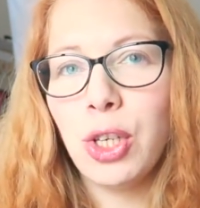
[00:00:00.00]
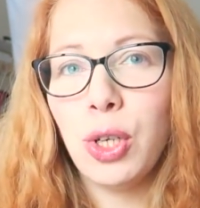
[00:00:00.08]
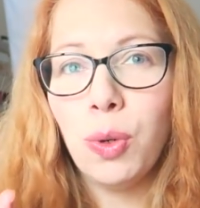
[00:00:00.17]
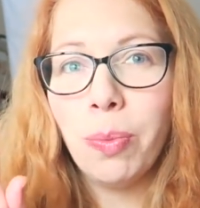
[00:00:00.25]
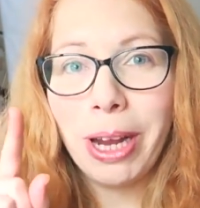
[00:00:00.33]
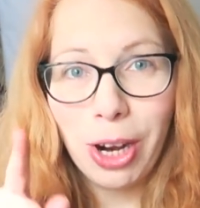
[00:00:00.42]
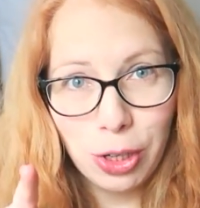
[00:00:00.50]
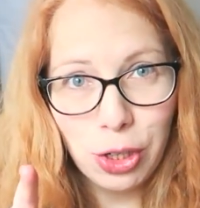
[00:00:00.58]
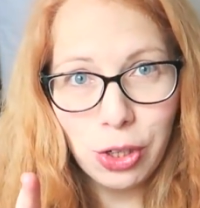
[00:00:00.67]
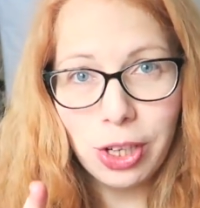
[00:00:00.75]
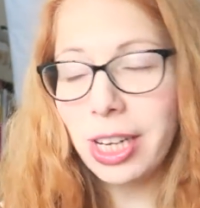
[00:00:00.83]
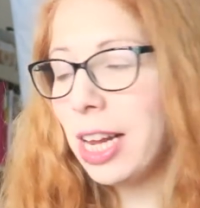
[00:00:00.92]
to my
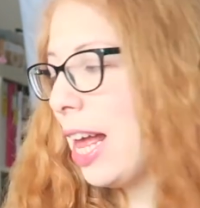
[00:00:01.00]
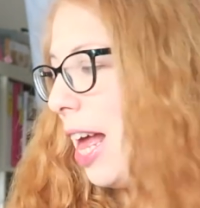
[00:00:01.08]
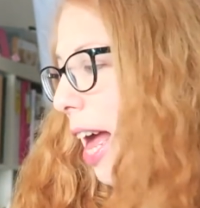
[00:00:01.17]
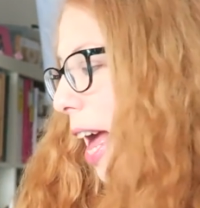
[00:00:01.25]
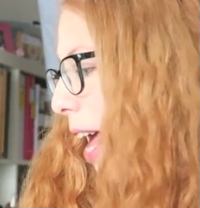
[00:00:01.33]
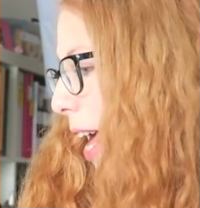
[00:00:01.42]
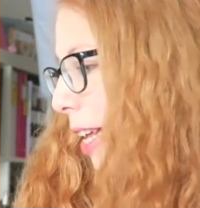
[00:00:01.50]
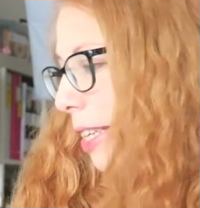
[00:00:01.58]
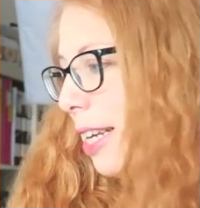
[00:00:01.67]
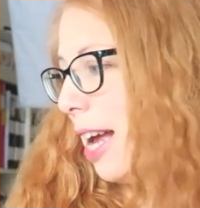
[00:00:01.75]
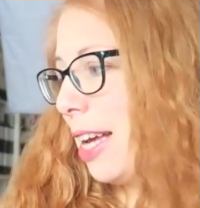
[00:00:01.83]
art journal, and